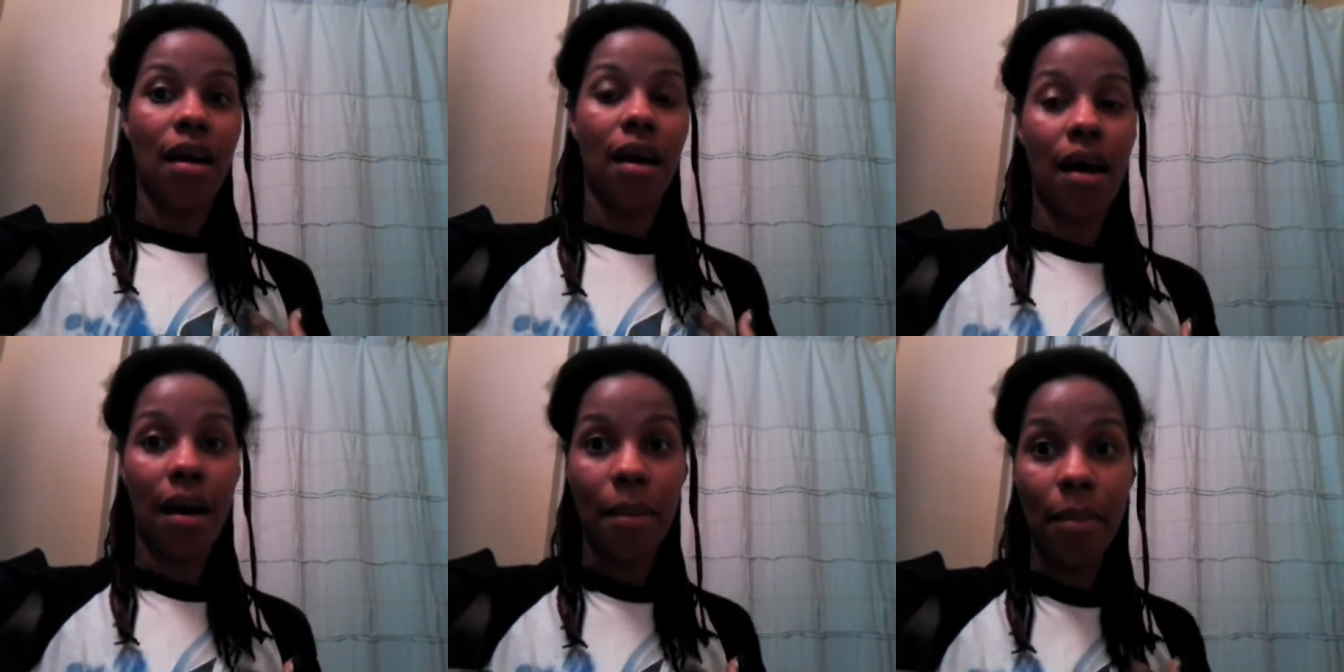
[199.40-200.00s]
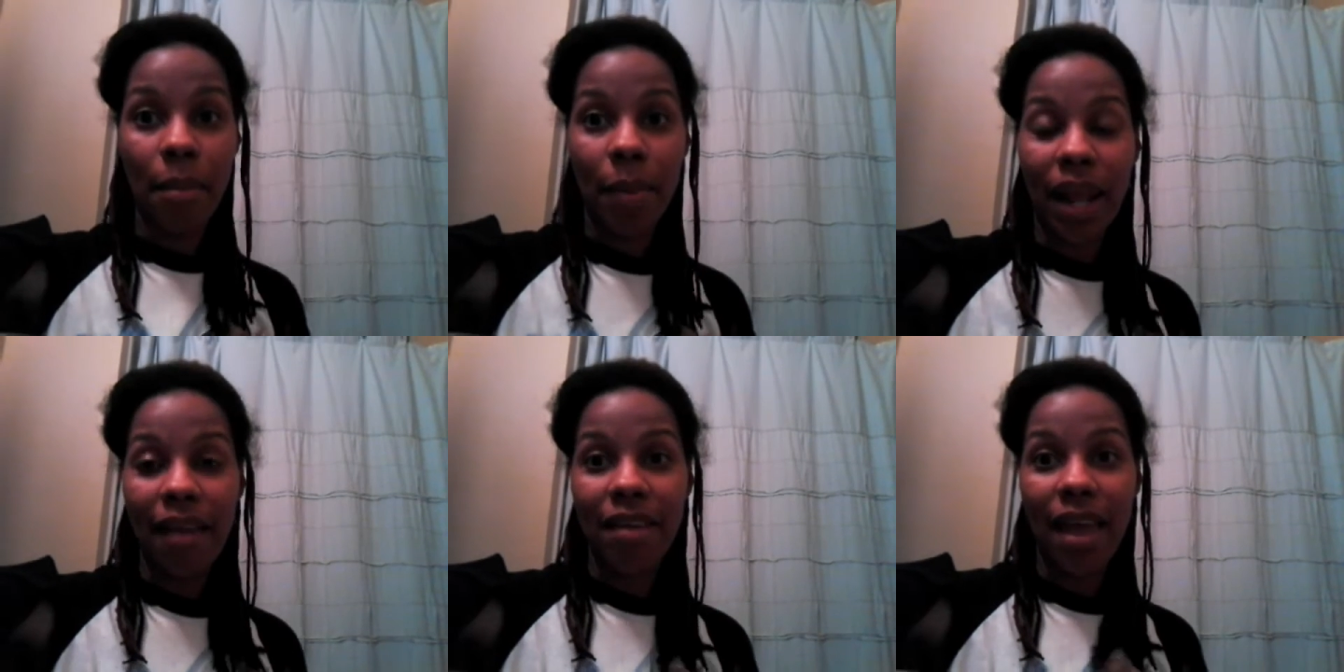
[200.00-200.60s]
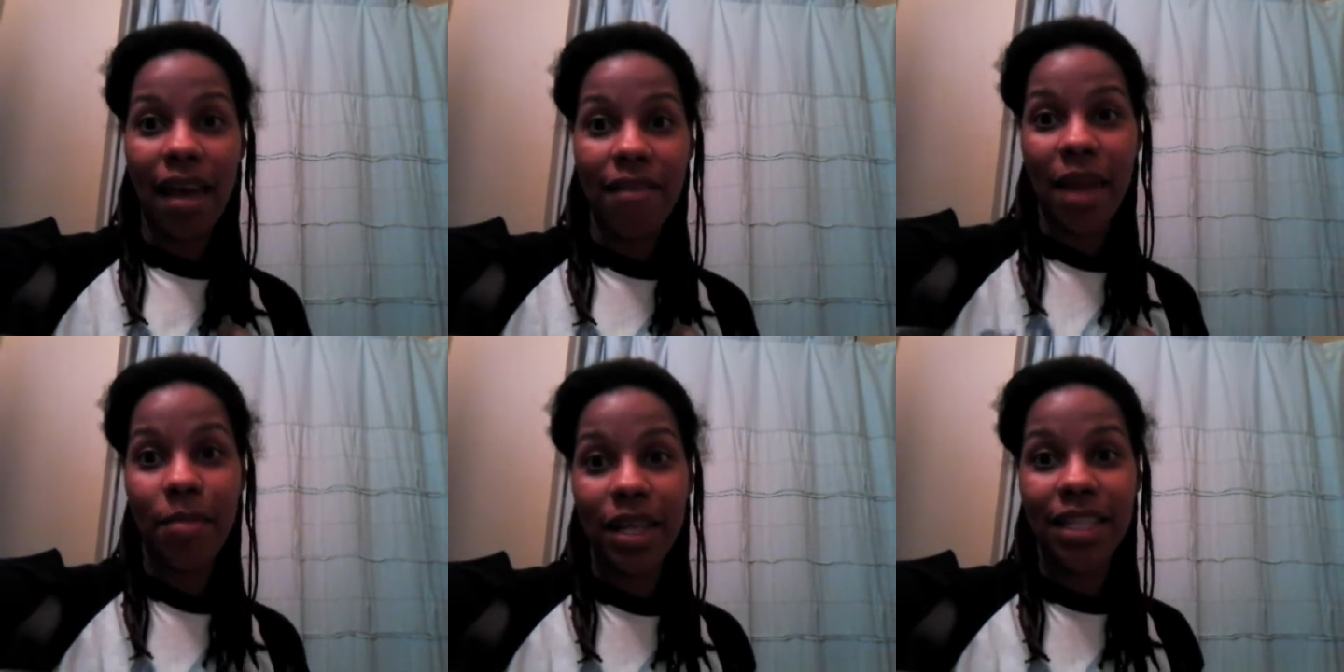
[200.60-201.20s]
But I've
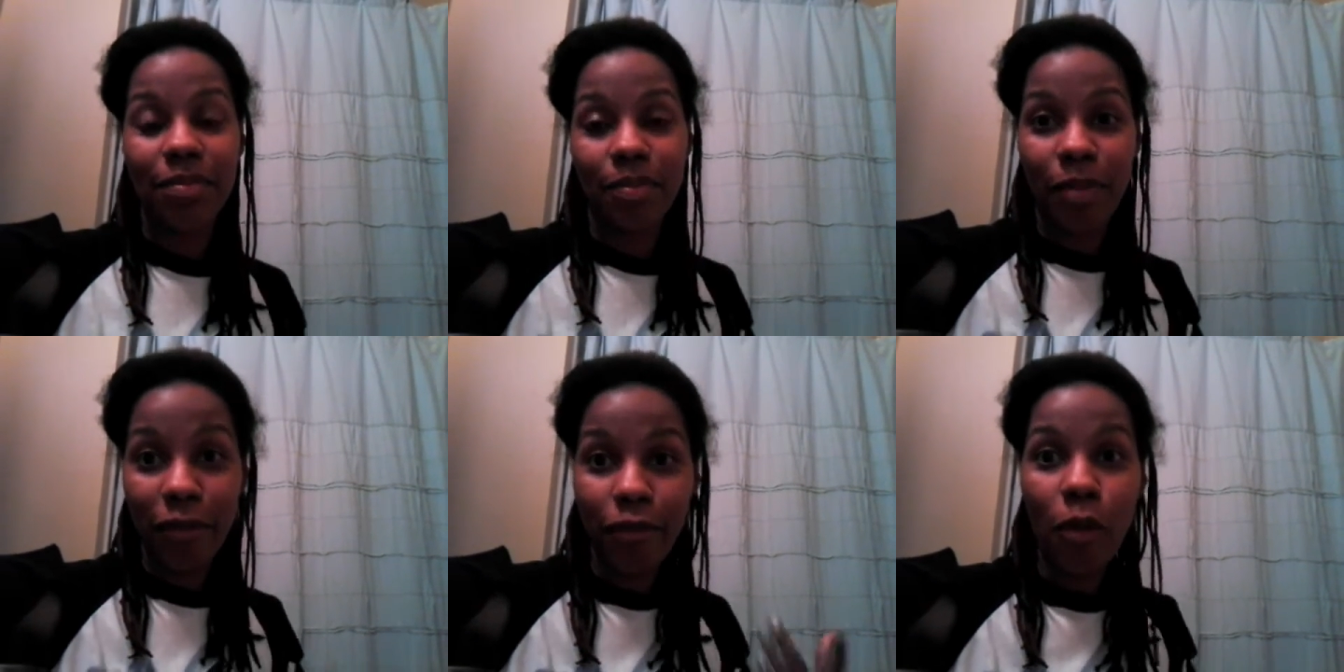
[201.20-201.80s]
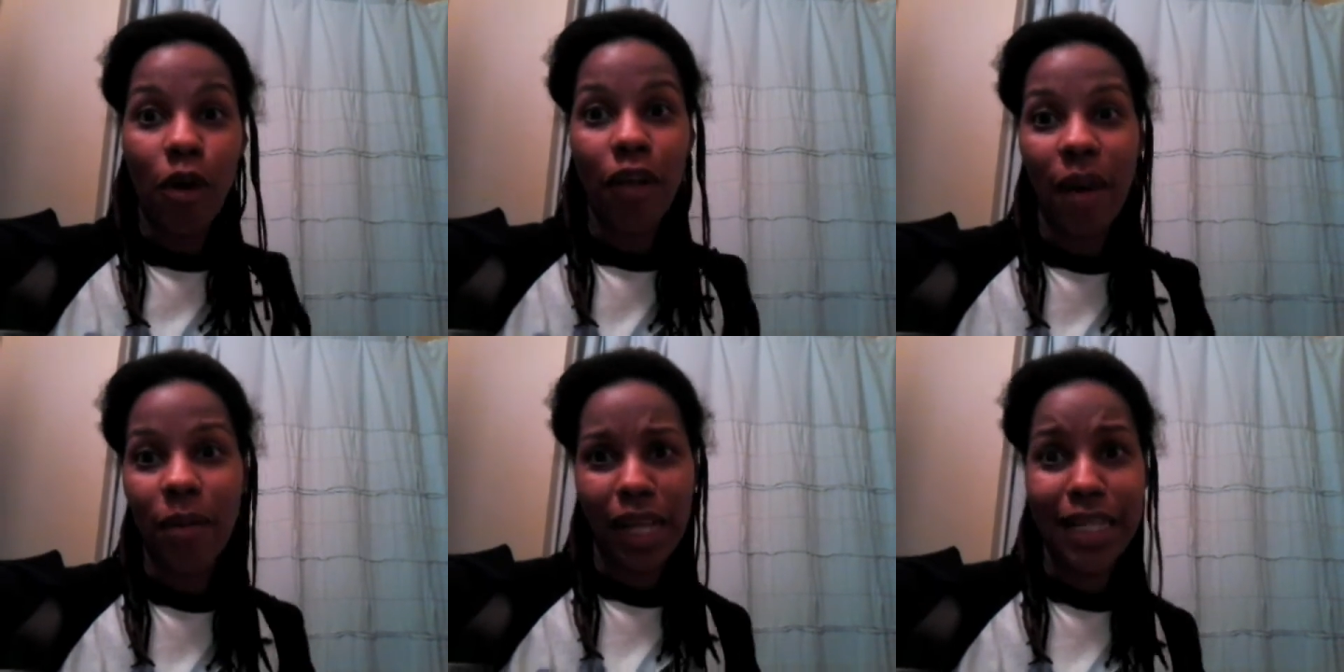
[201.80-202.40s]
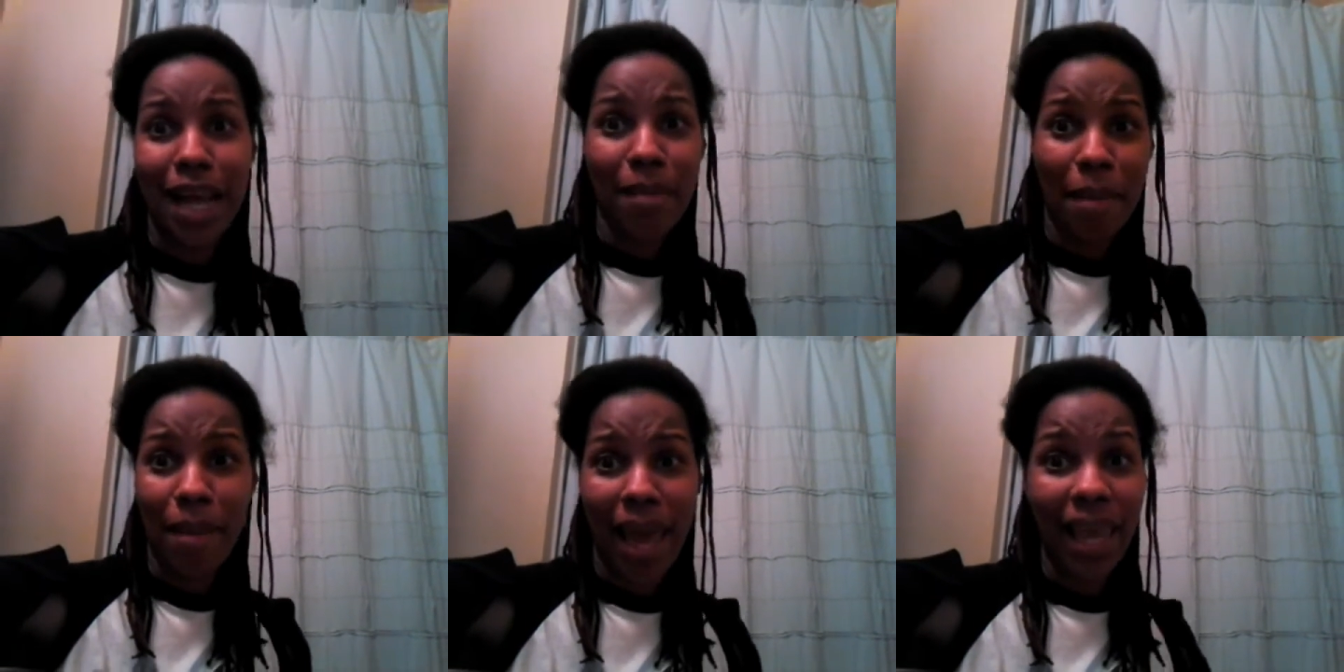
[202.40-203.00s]
had braids before that were like down my
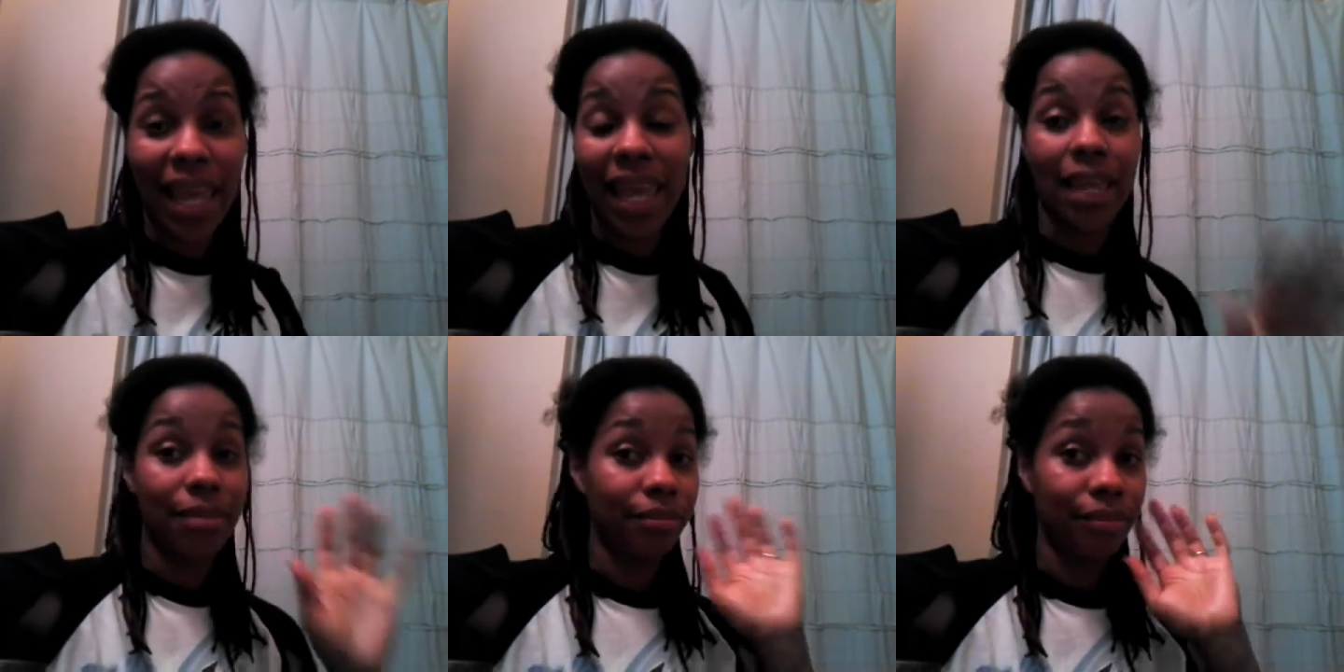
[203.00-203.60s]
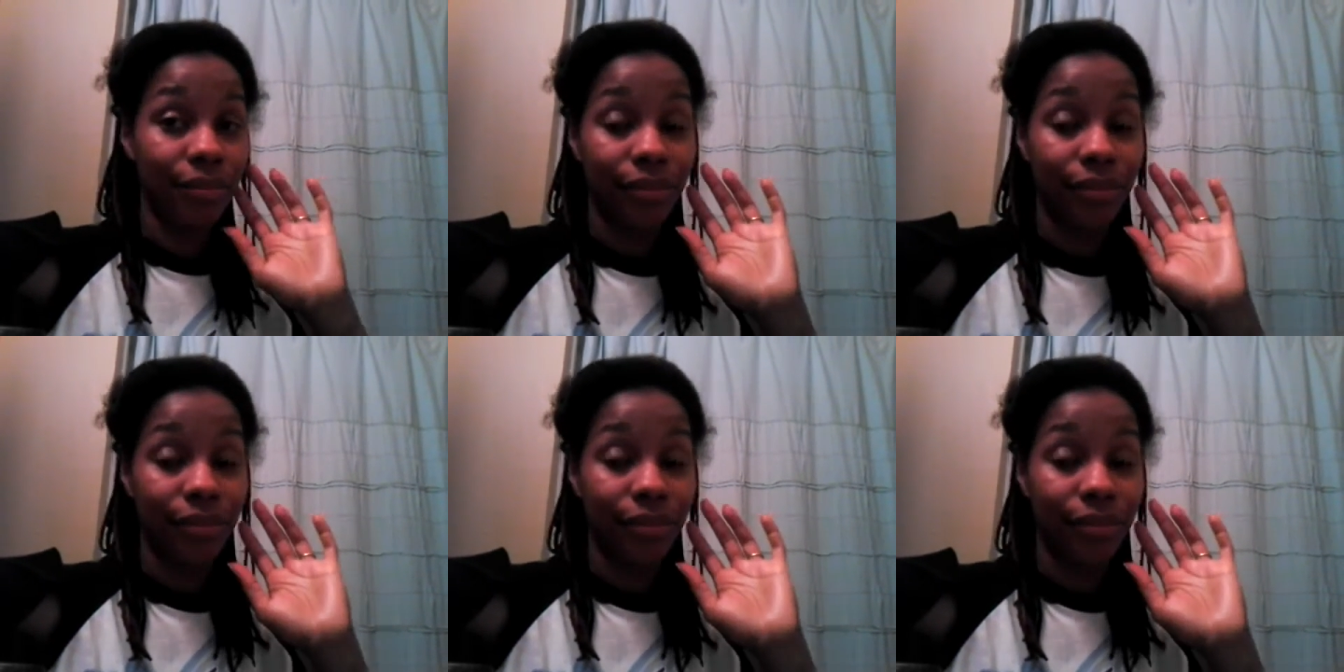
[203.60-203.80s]
back, and